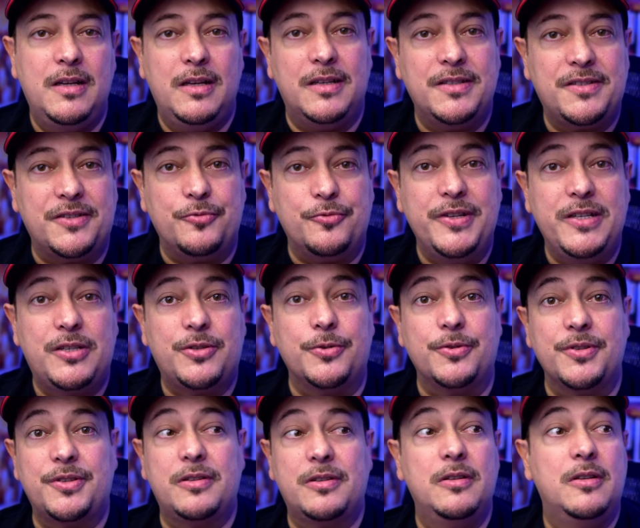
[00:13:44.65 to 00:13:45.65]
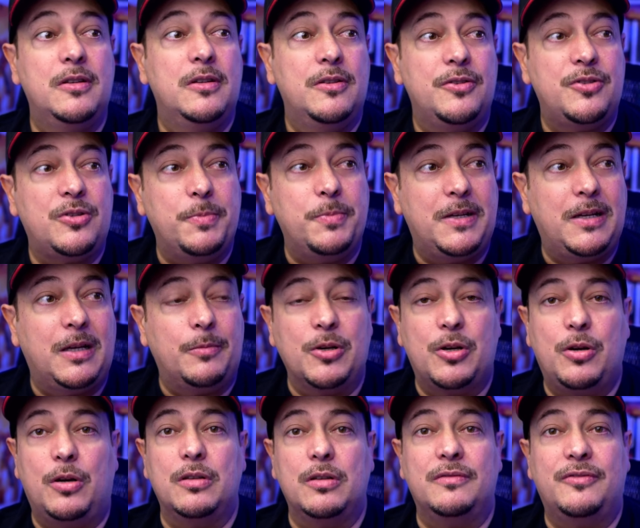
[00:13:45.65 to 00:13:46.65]
as a resource to become a
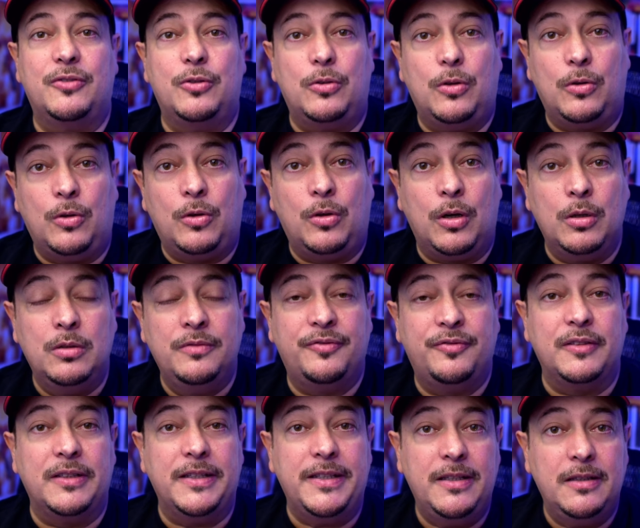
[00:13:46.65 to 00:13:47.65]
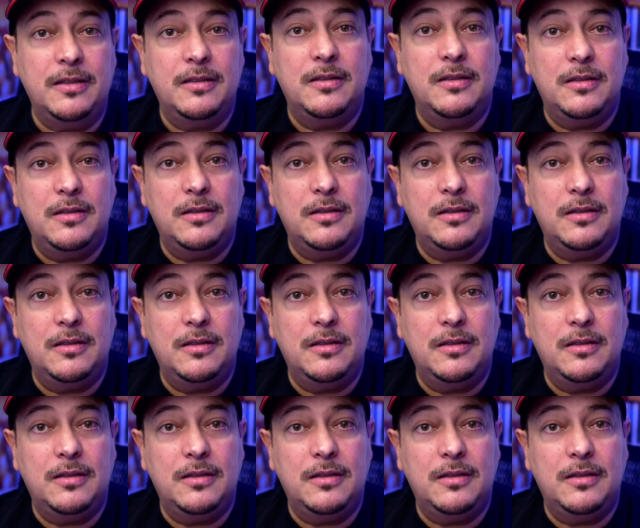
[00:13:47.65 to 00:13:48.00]
carnivore, or hopefully